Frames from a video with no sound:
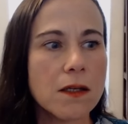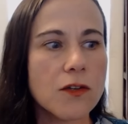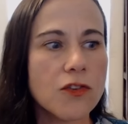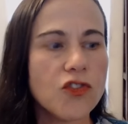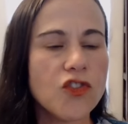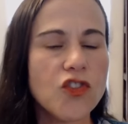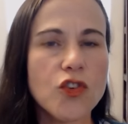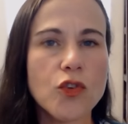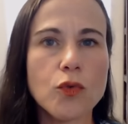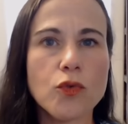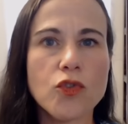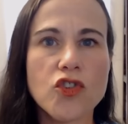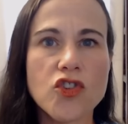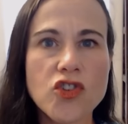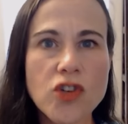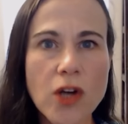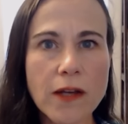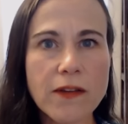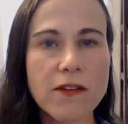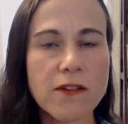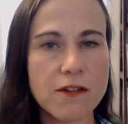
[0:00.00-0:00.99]
to
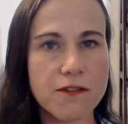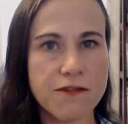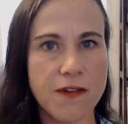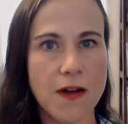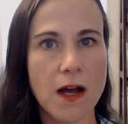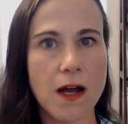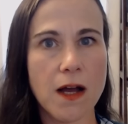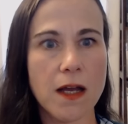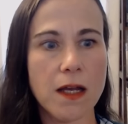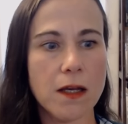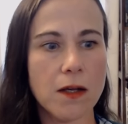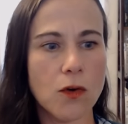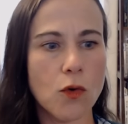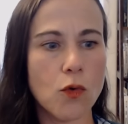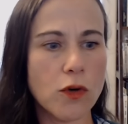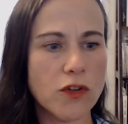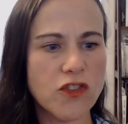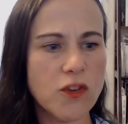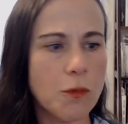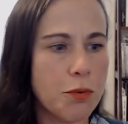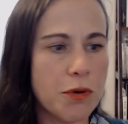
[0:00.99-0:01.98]
justify or
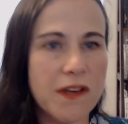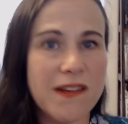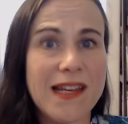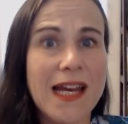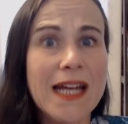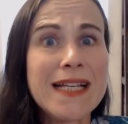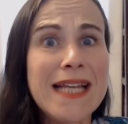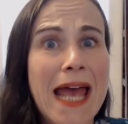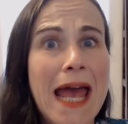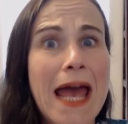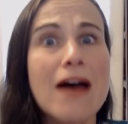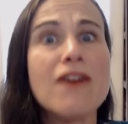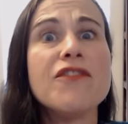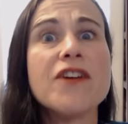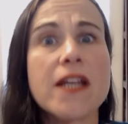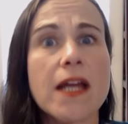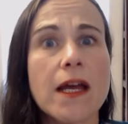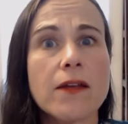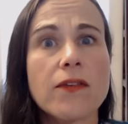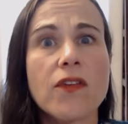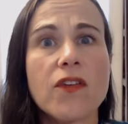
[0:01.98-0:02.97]
to present
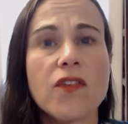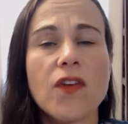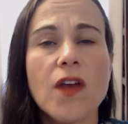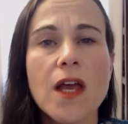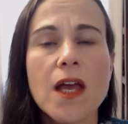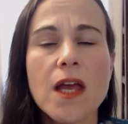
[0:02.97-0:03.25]
evidence